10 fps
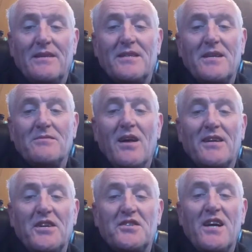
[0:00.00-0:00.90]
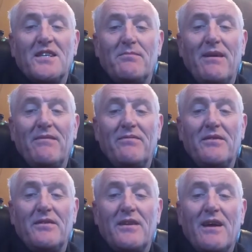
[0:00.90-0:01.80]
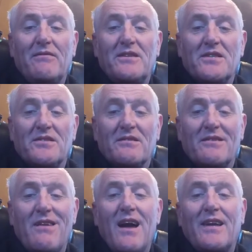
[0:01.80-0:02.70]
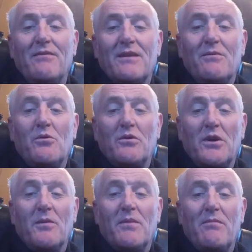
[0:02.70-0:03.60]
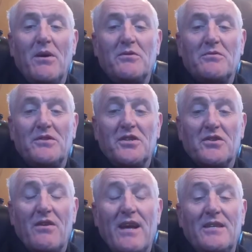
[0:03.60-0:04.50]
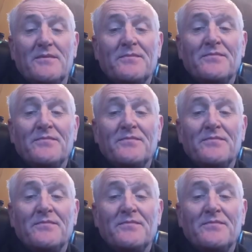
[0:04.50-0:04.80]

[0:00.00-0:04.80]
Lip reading: It seems like it's set a bit further now. It isn't cracking when I'm walking up the boat, which is great.